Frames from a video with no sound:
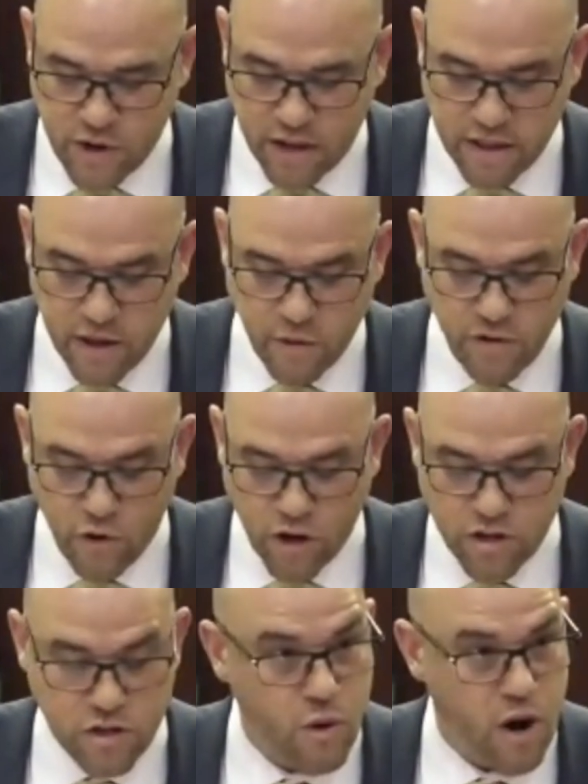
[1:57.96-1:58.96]
rate that we
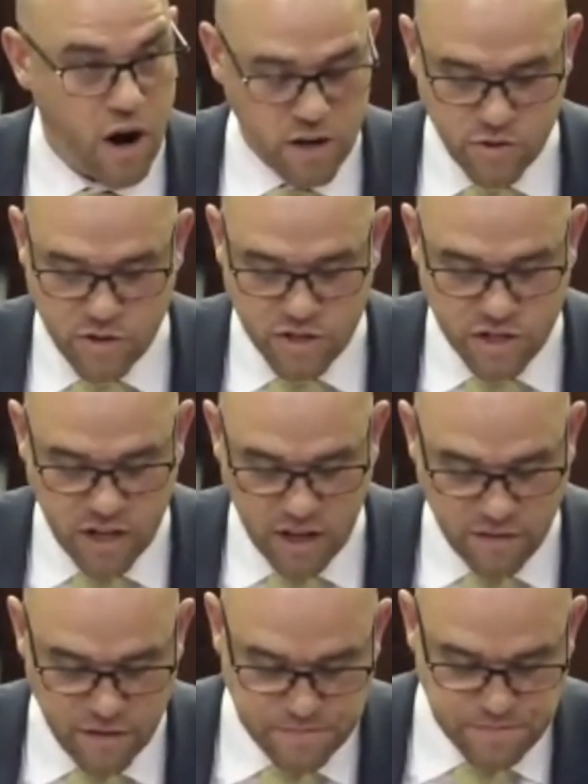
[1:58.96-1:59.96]
worked so hard to achieve.
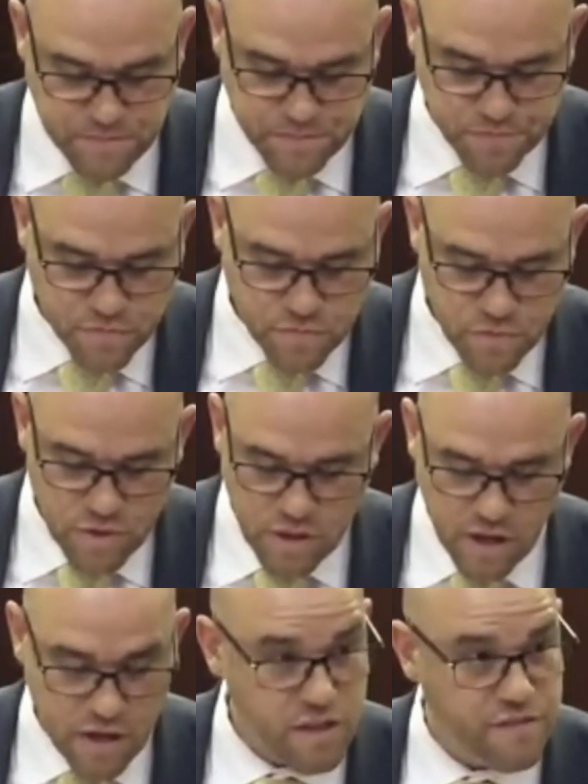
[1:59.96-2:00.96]

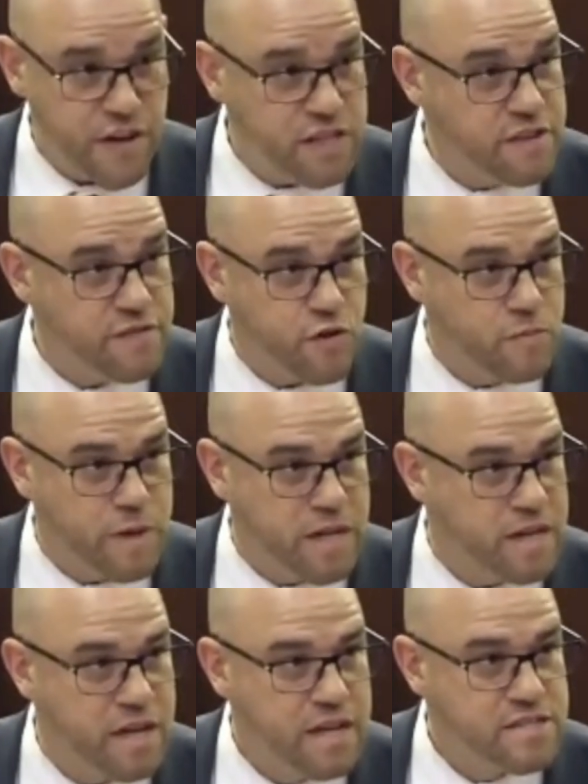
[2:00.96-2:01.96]
The funding
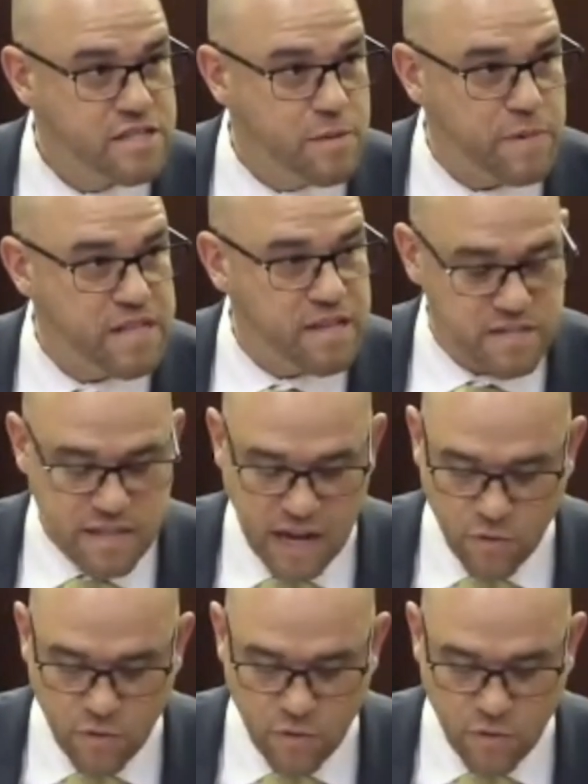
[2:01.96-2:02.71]
formula simply does not